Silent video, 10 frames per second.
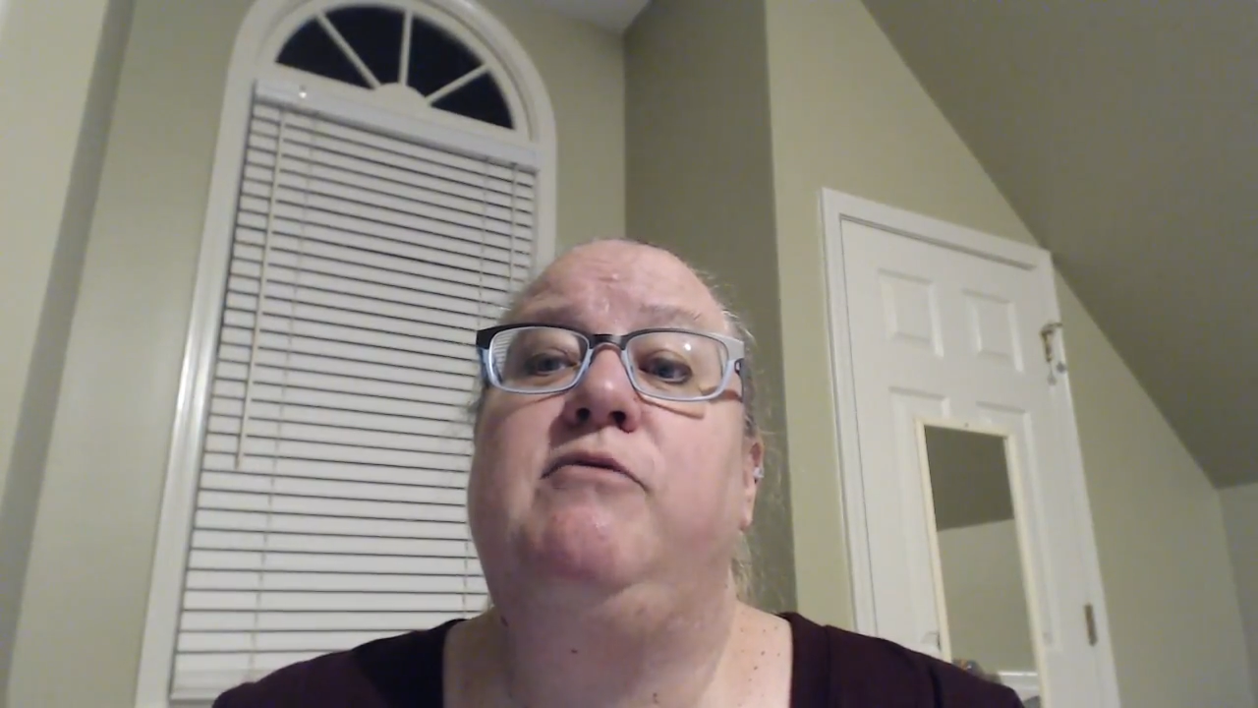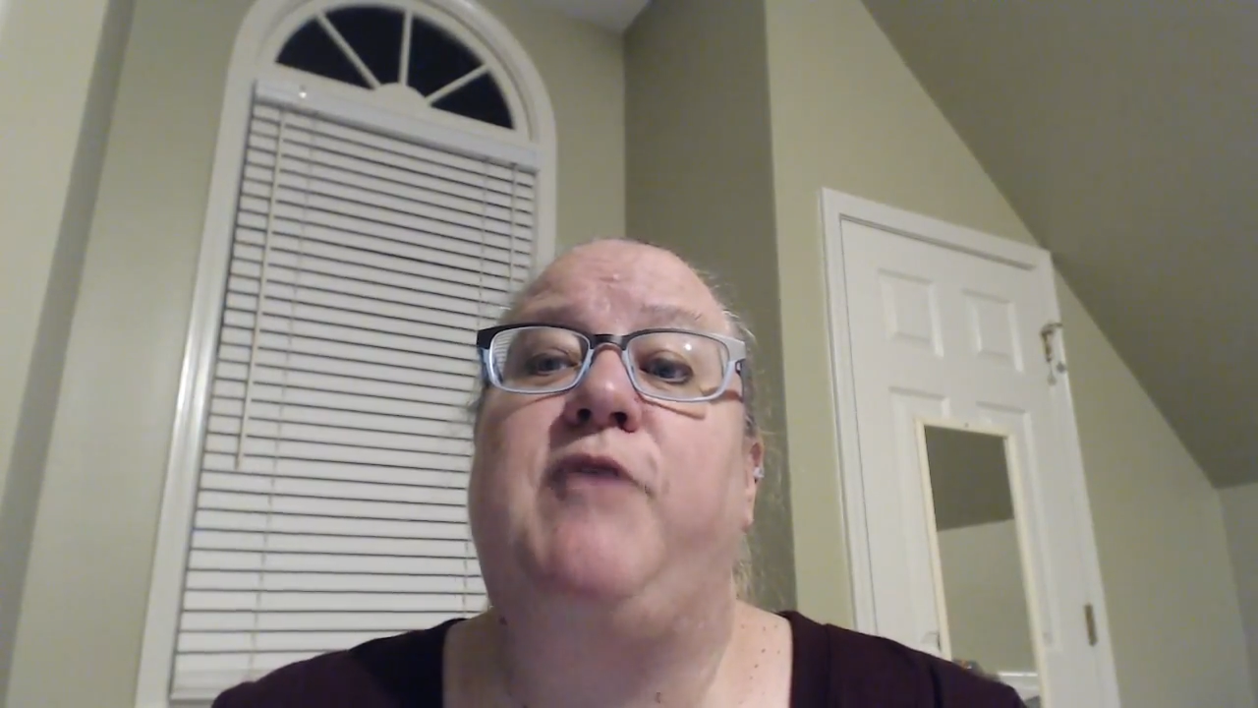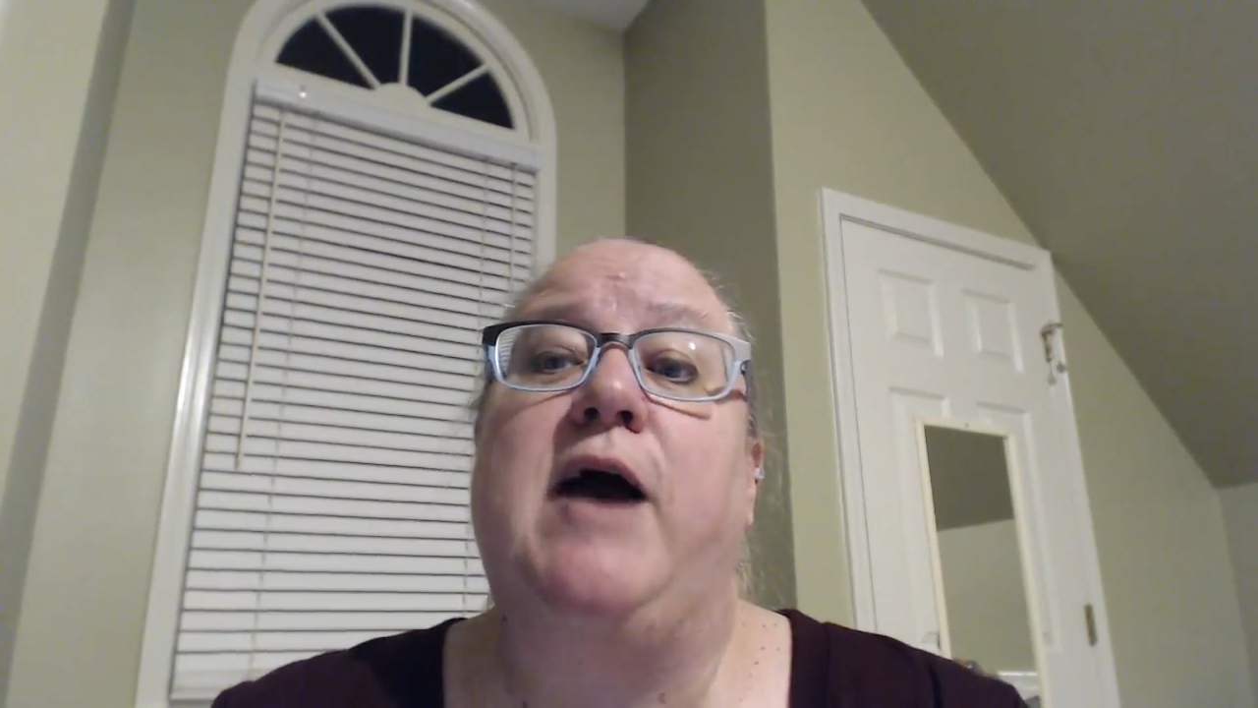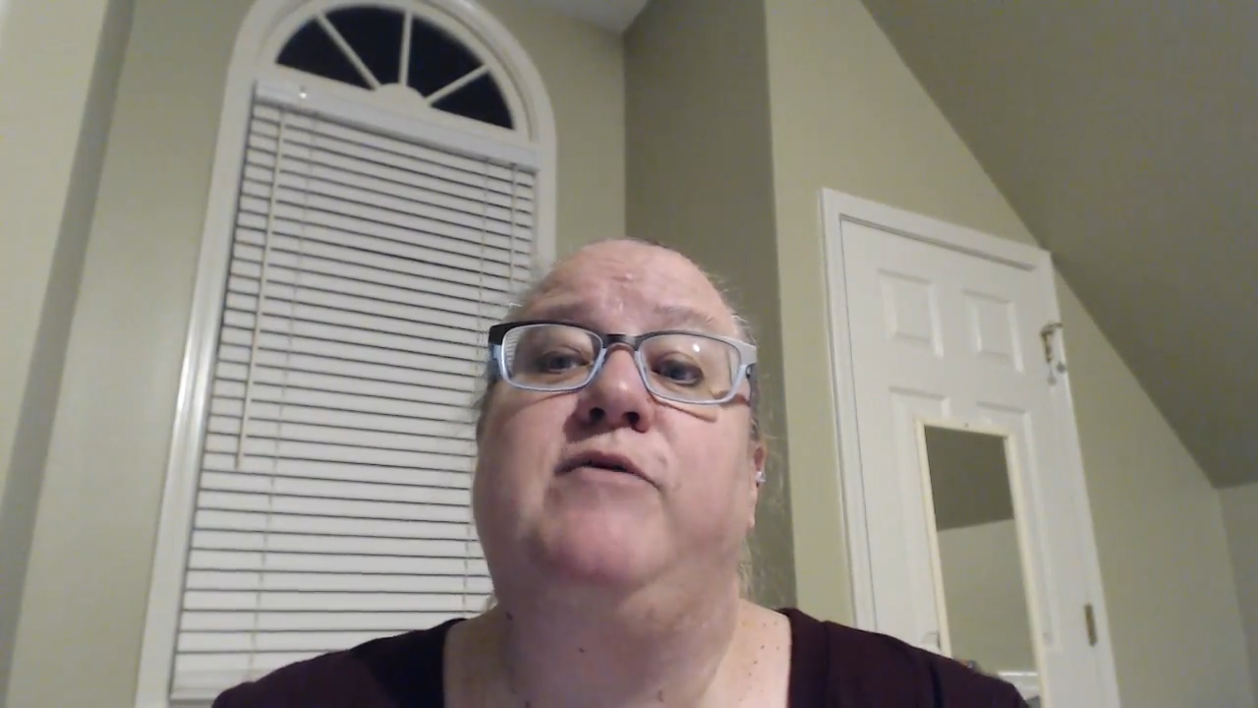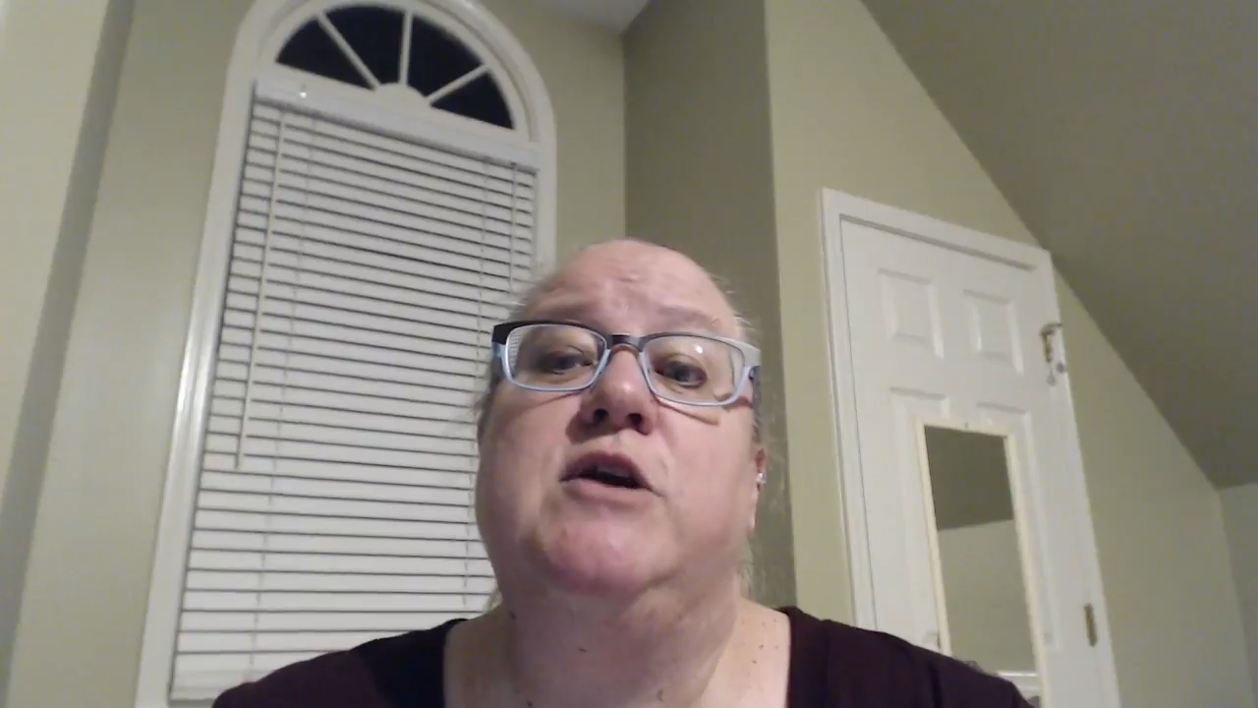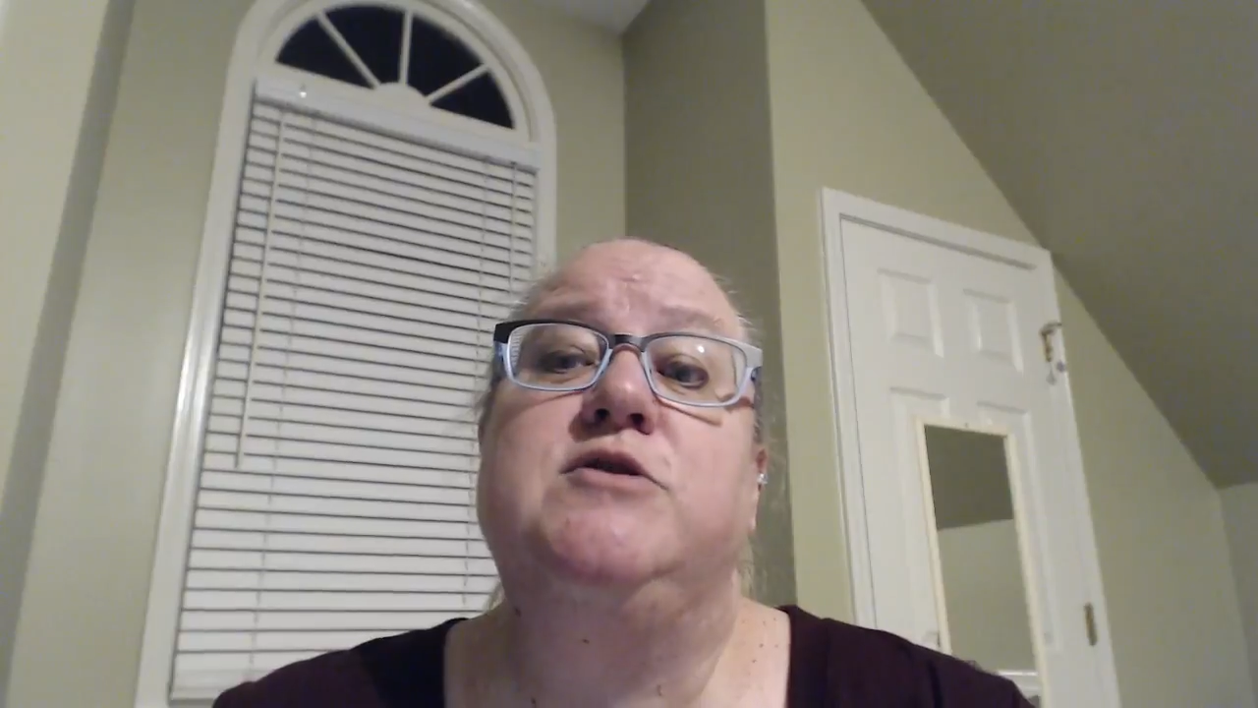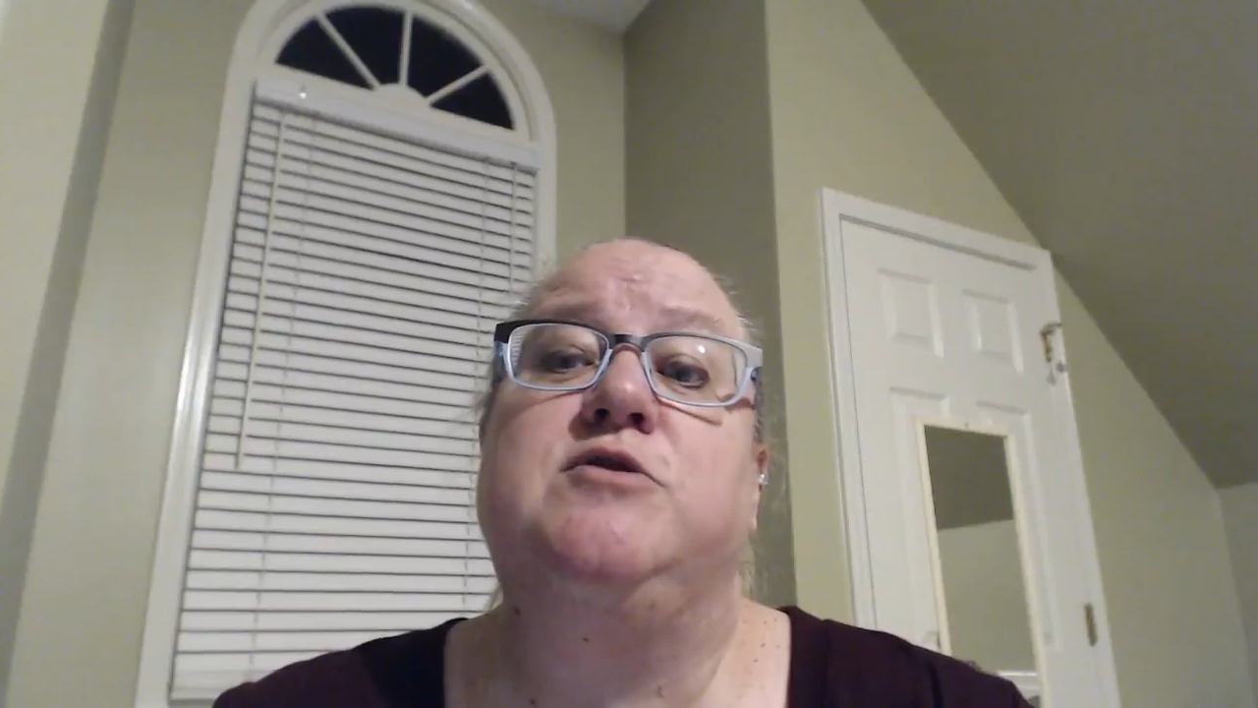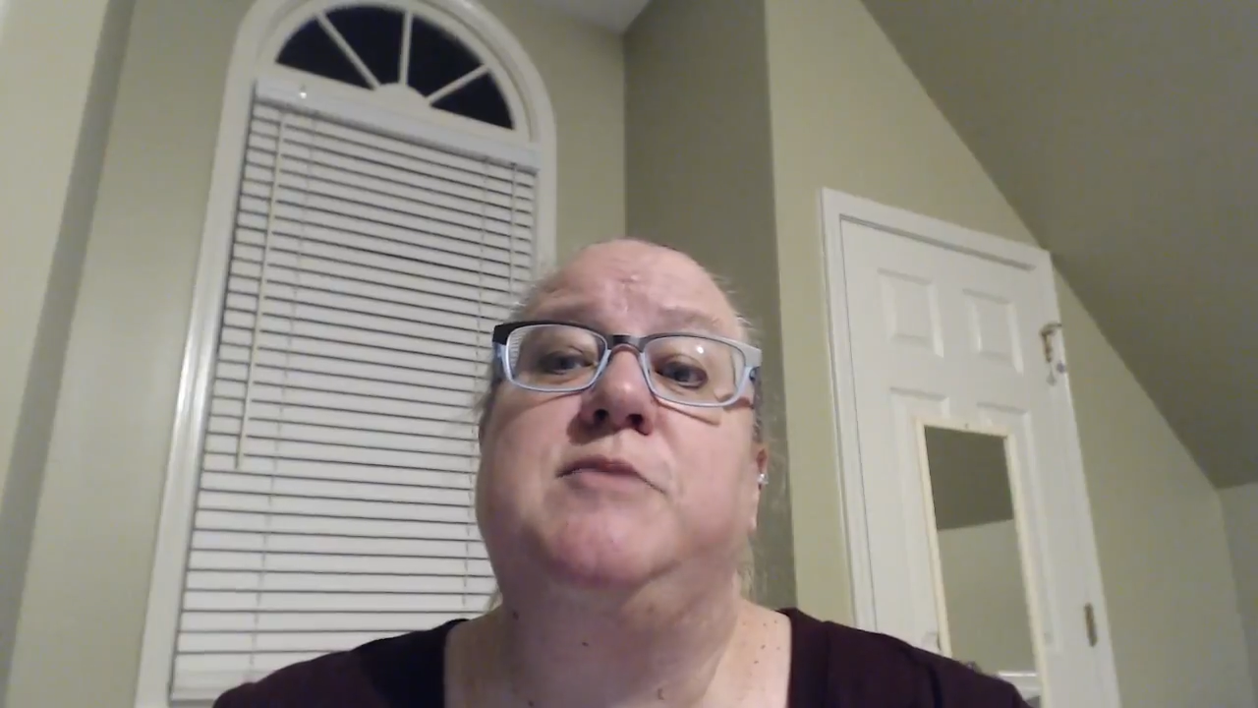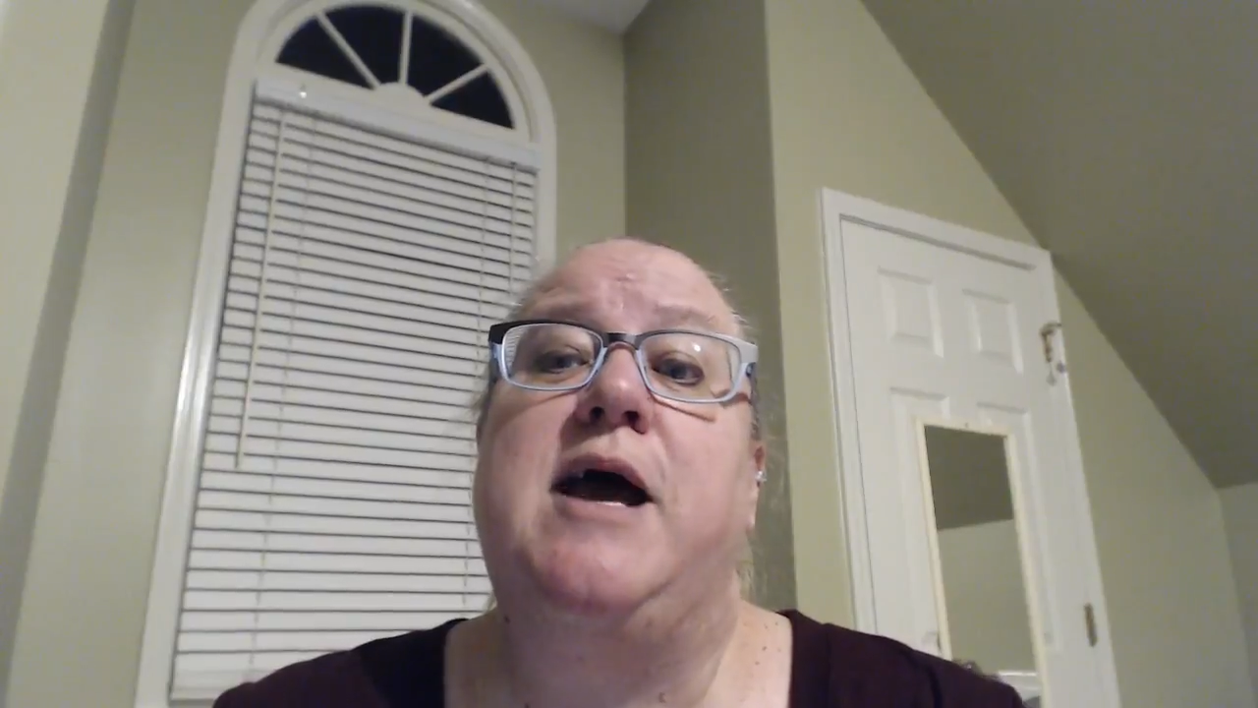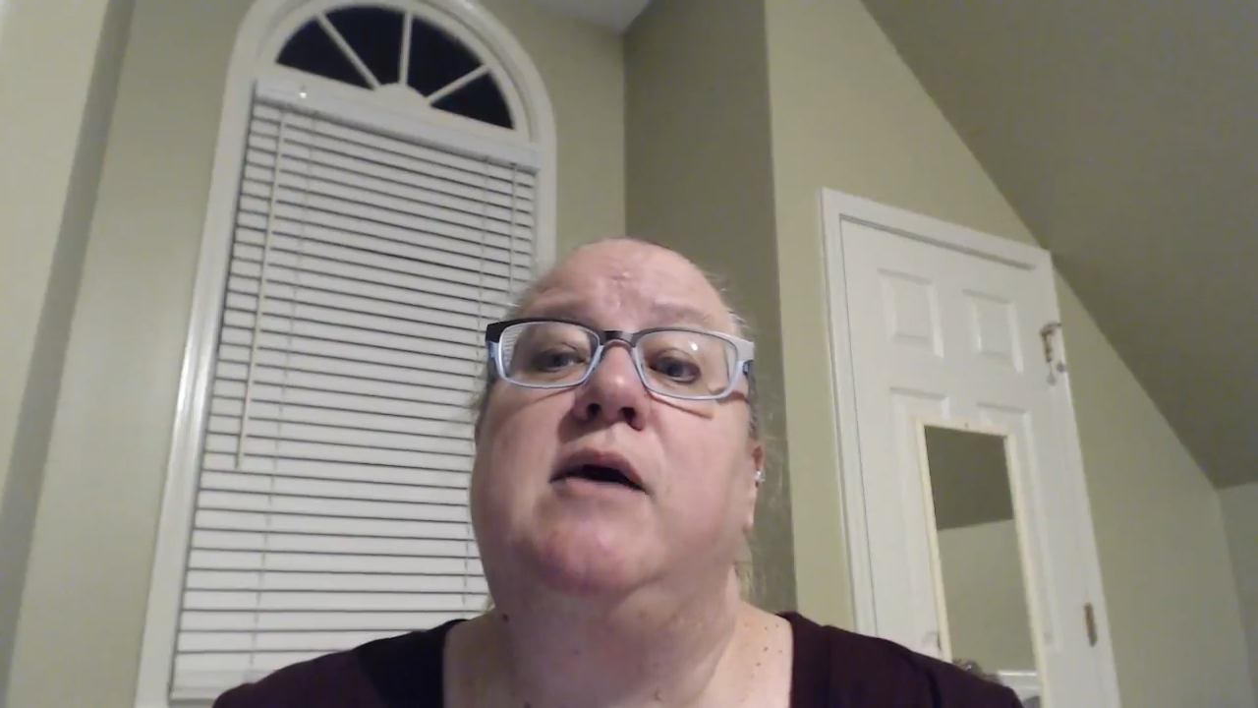5 years from
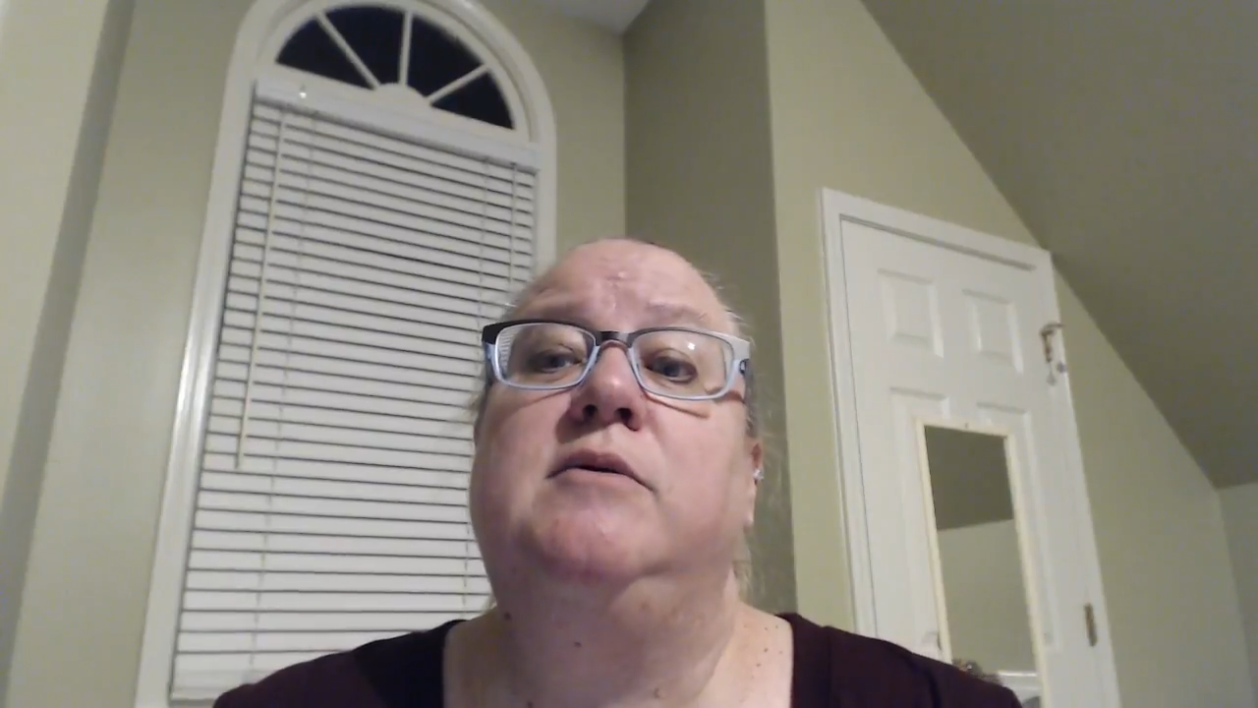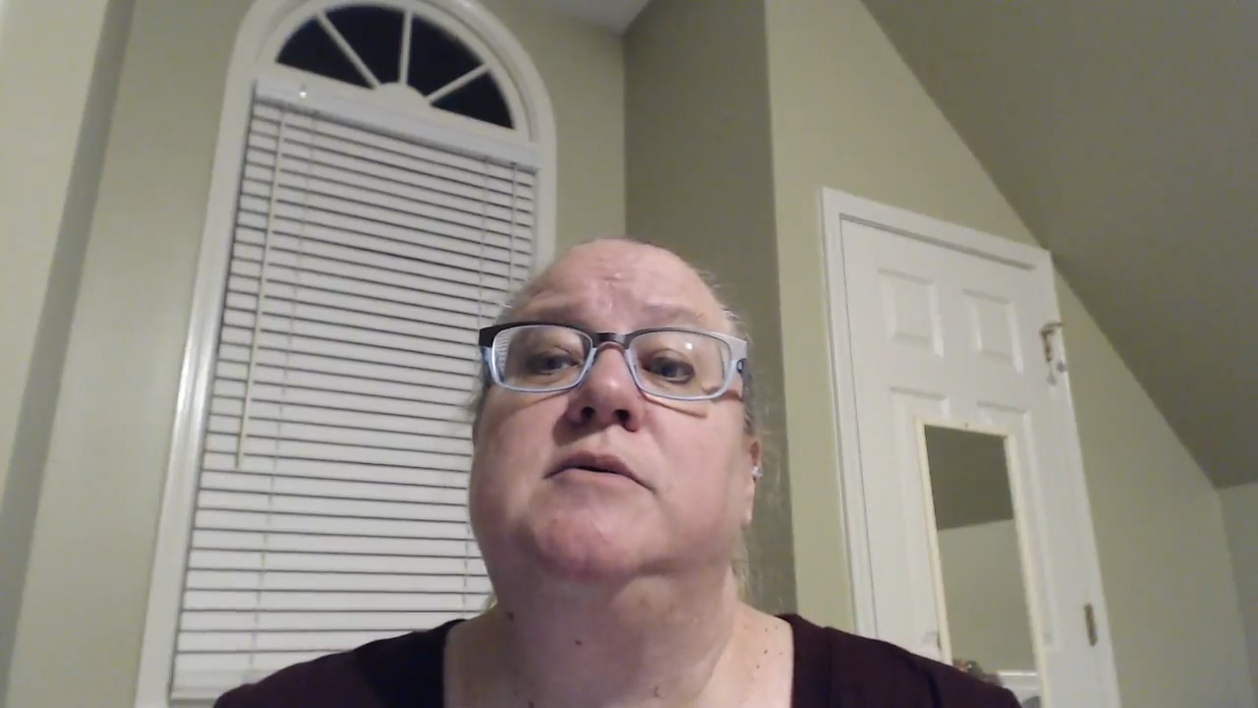now?